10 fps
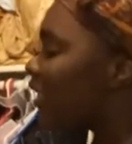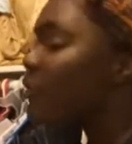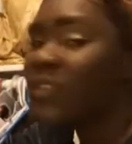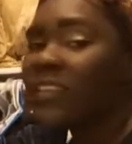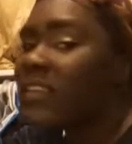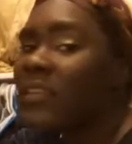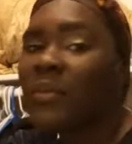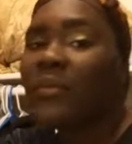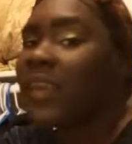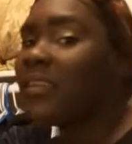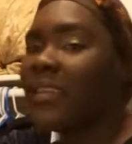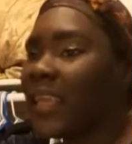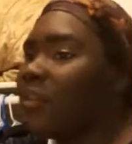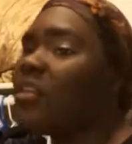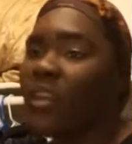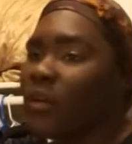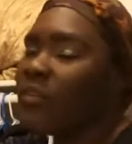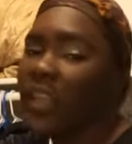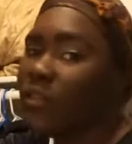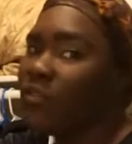you just need to be ready. Like, you need to go,
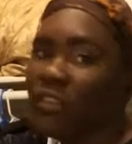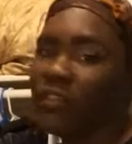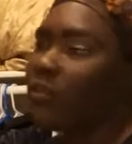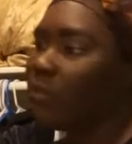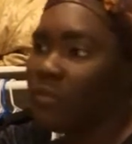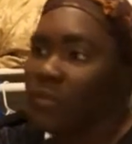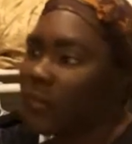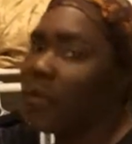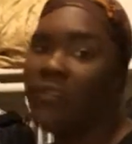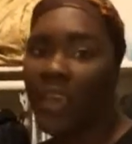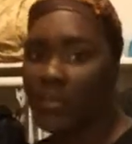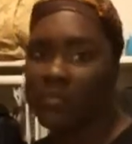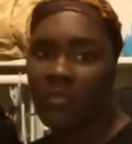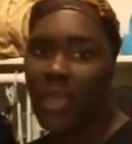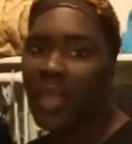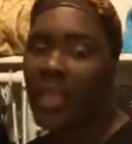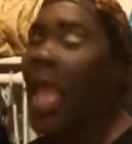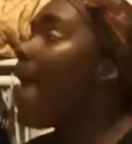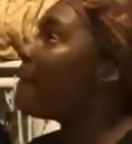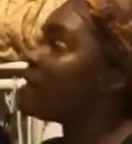like, you dressed, you finna go fight, okay?
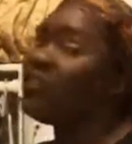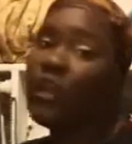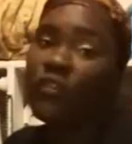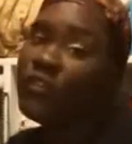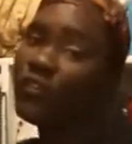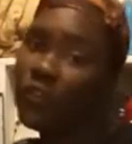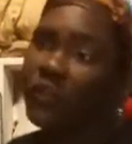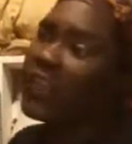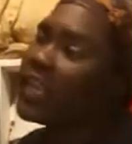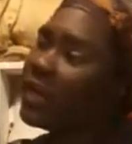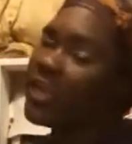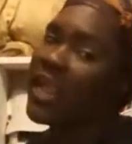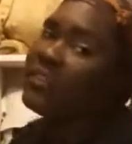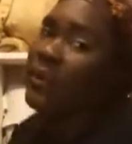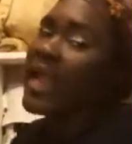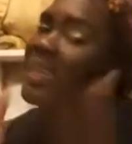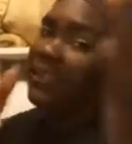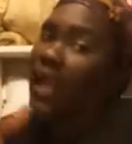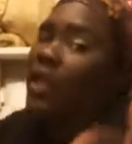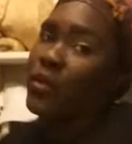If your shoes ain't dirty, that's what I can
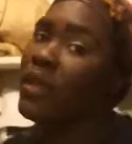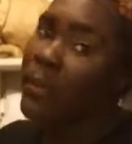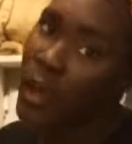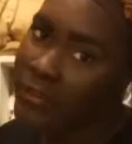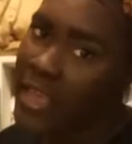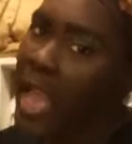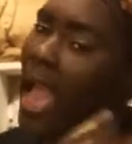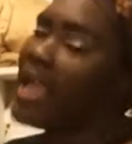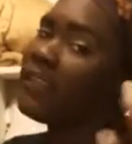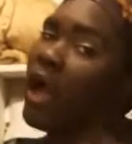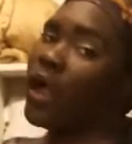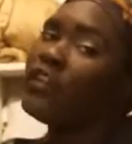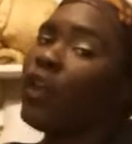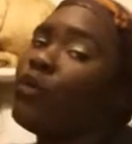tell you the most. As long as